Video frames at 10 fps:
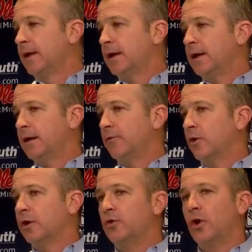uh,
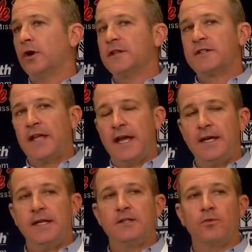where you are in the
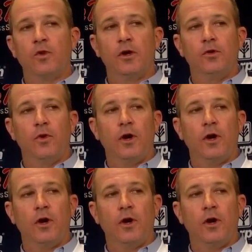standings and where you